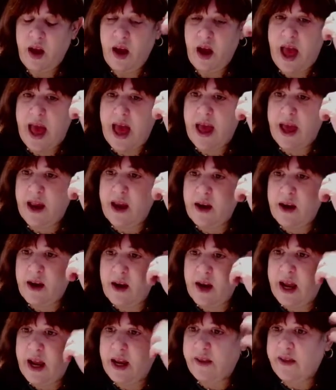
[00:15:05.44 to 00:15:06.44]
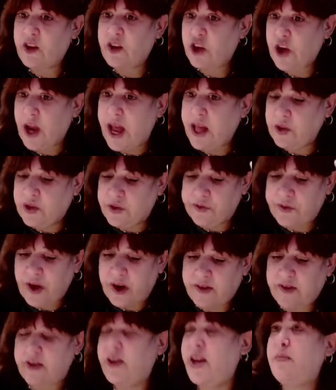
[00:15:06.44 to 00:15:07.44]
And it's a challenge for
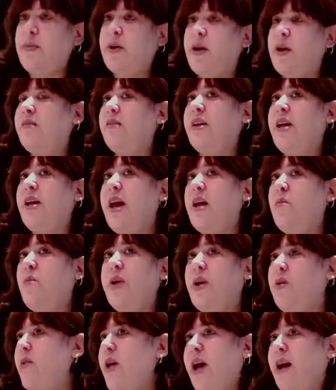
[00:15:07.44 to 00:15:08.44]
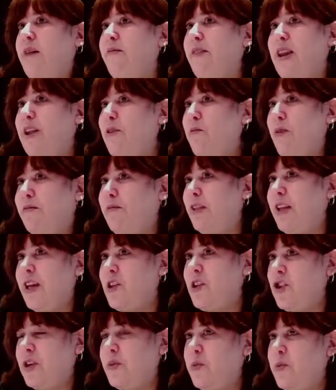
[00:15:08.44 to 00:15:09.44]
us today because, again, we don't have any
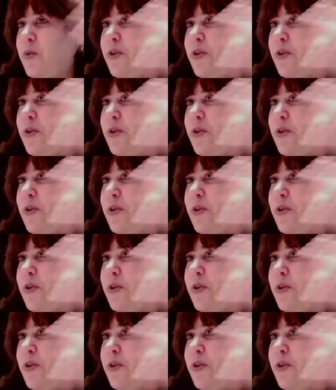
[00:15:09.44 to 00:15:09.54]
revelation.